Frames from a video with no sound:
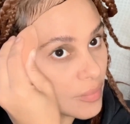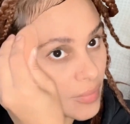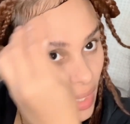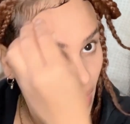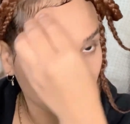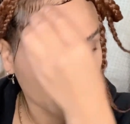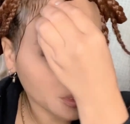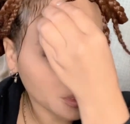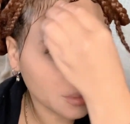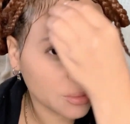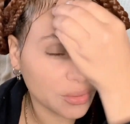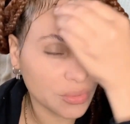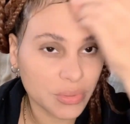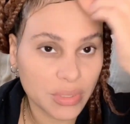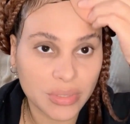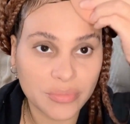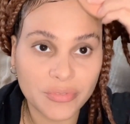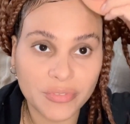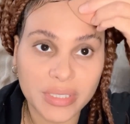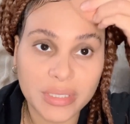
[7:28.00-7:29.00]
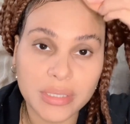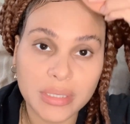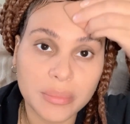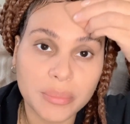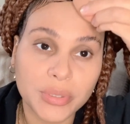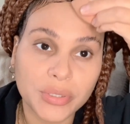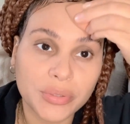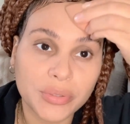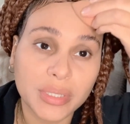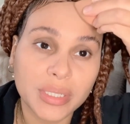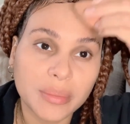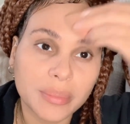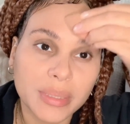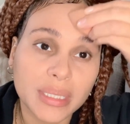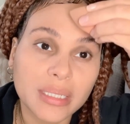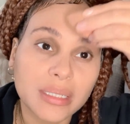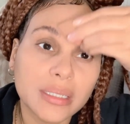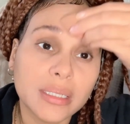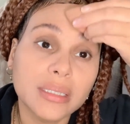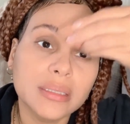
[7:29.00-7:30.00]
I like using Fenty Beauty
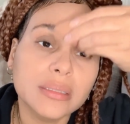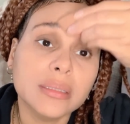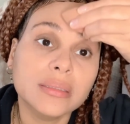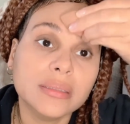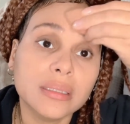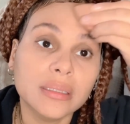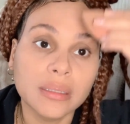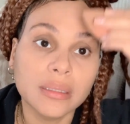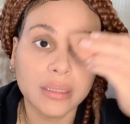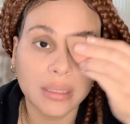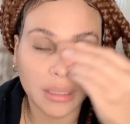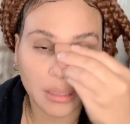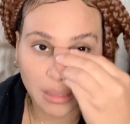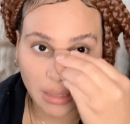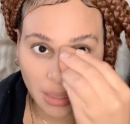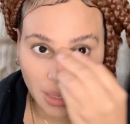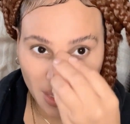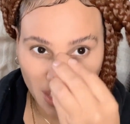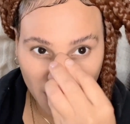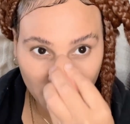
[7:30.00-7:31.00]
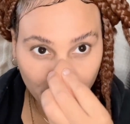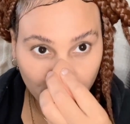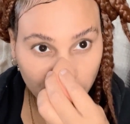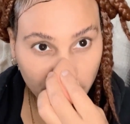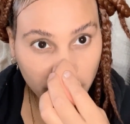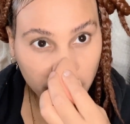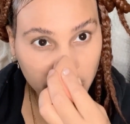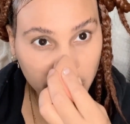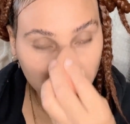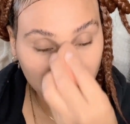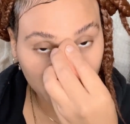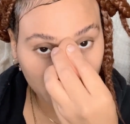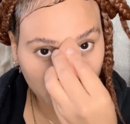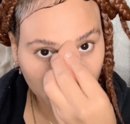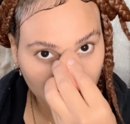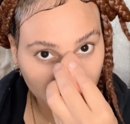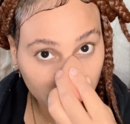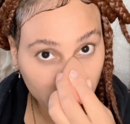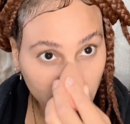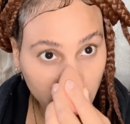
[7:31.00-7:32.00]
because it pretty much
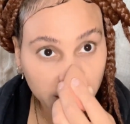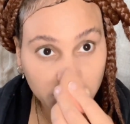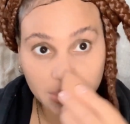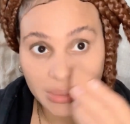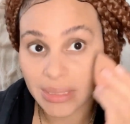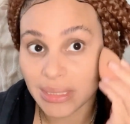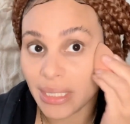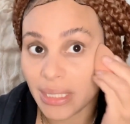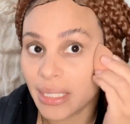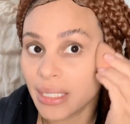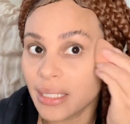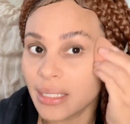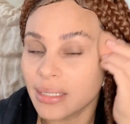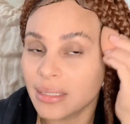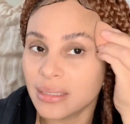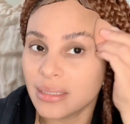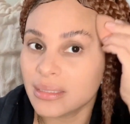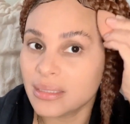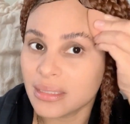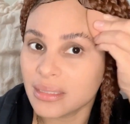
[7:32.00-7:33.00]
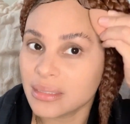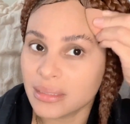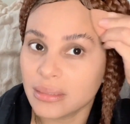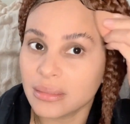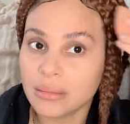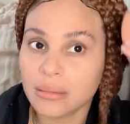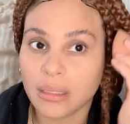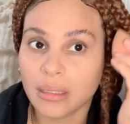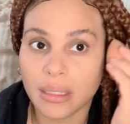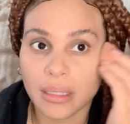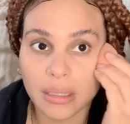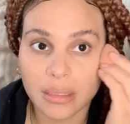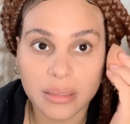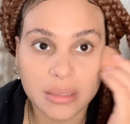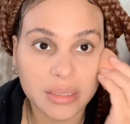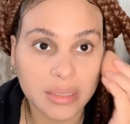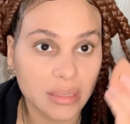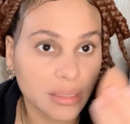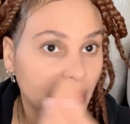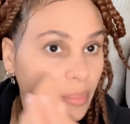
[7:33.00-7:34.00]
stays on all day and it doesn't like
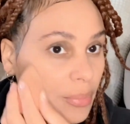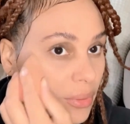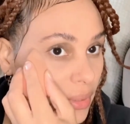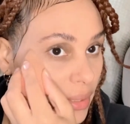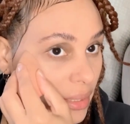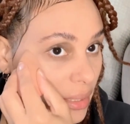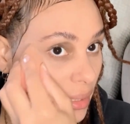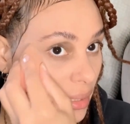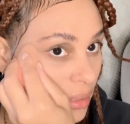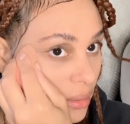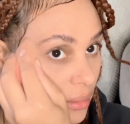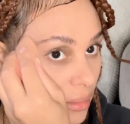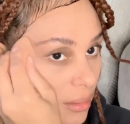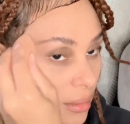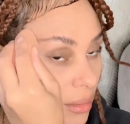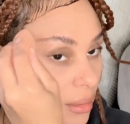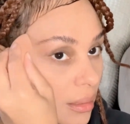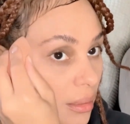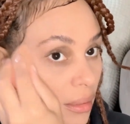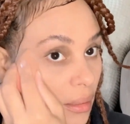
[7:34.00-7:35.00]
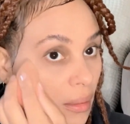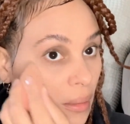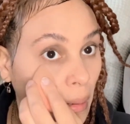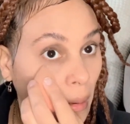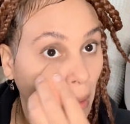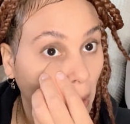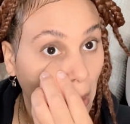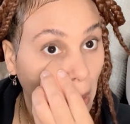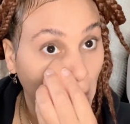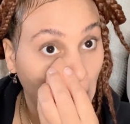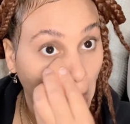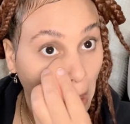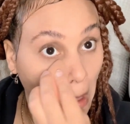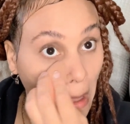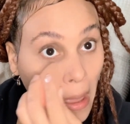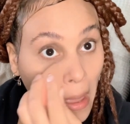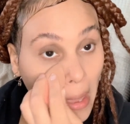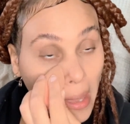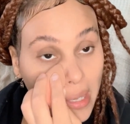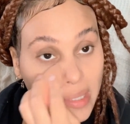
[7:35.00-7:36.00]
separate
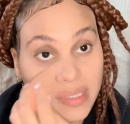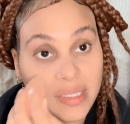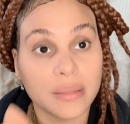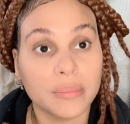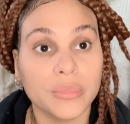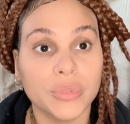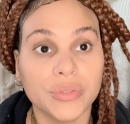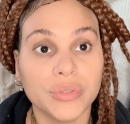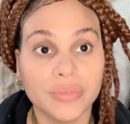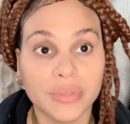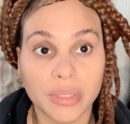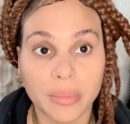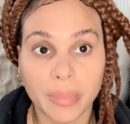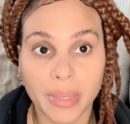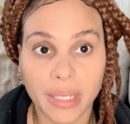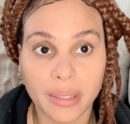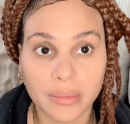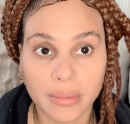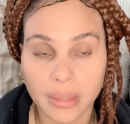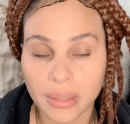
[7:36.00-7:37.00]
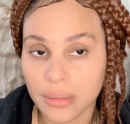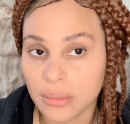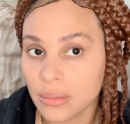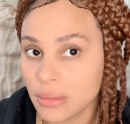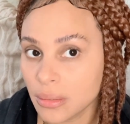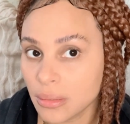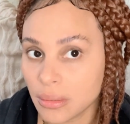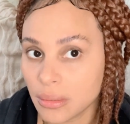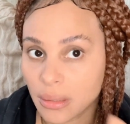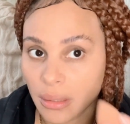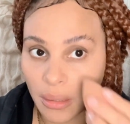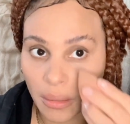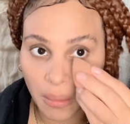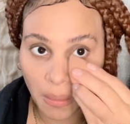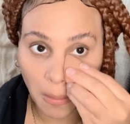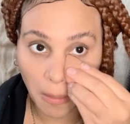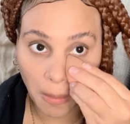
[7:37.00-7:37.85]
as I'm moving about. Like, look at that.